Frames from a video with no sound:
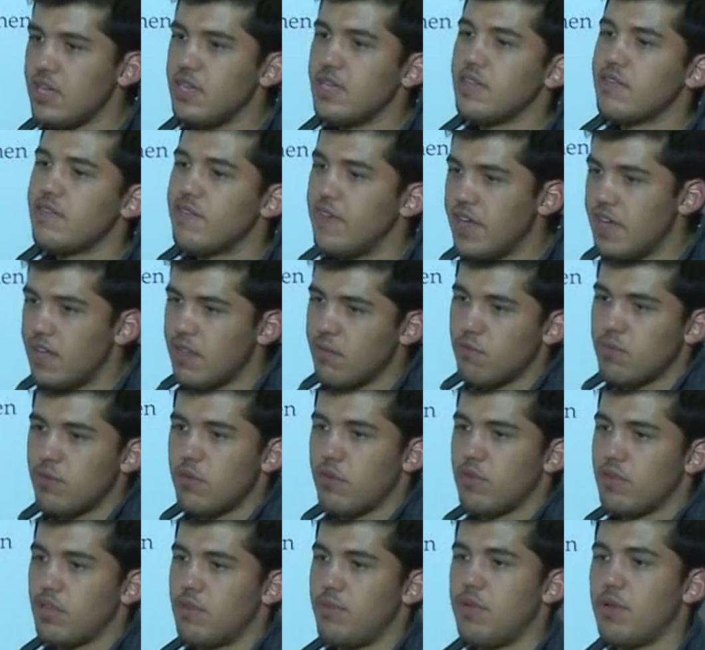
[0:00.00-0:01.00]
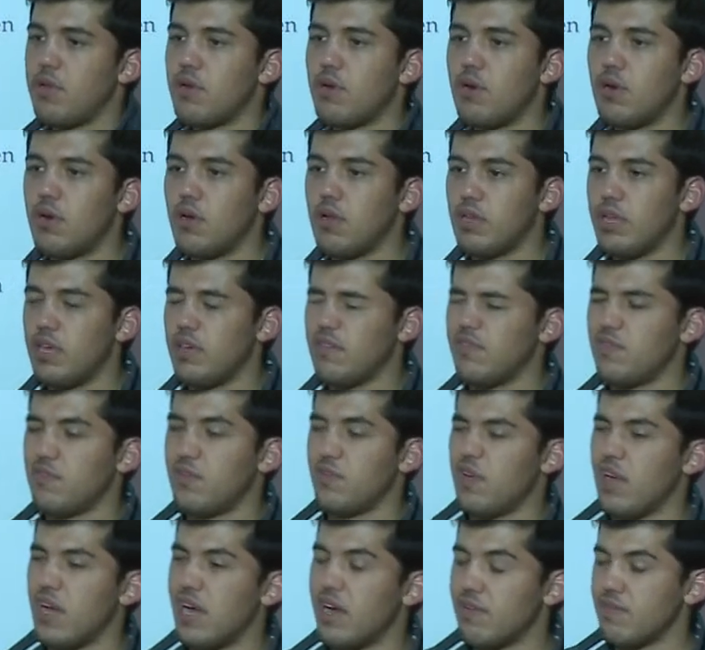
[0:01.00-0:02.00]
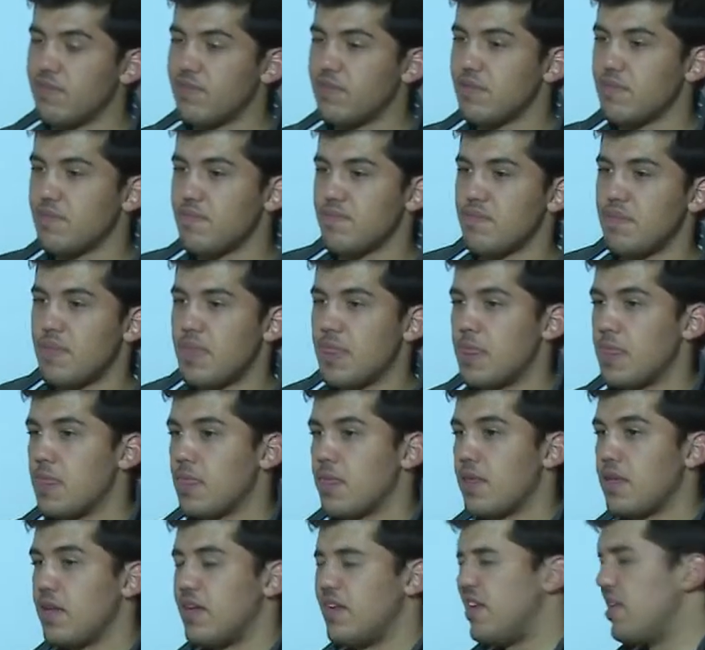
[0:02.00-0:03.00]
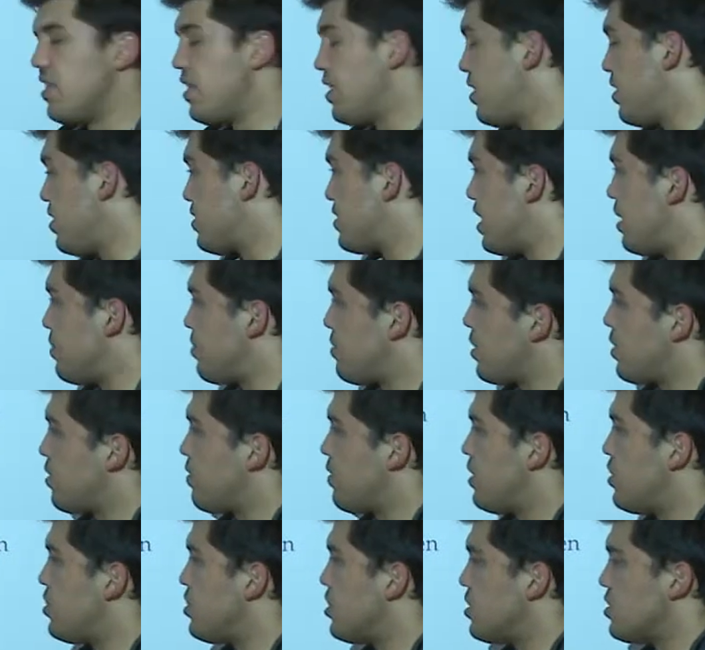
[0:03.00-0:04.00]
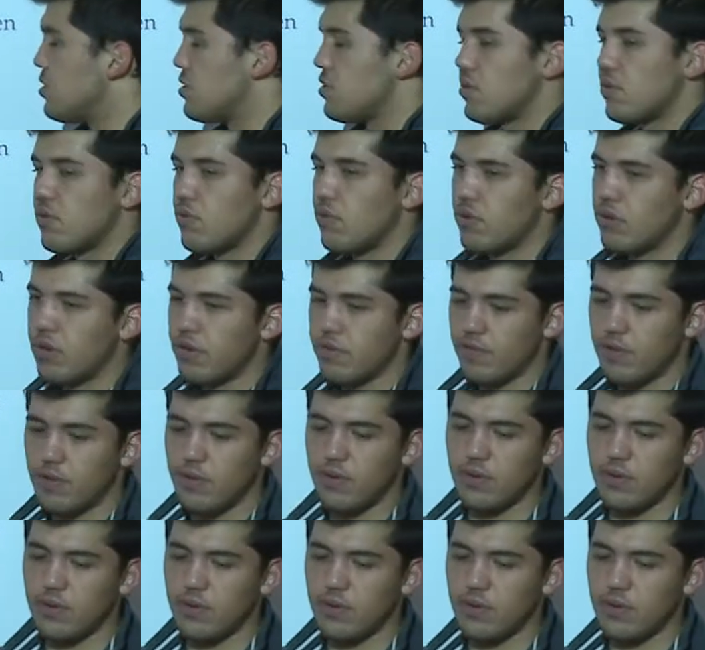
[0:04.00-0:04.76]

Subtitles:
Fail would only be called if you have kind of illegal type declarations, or if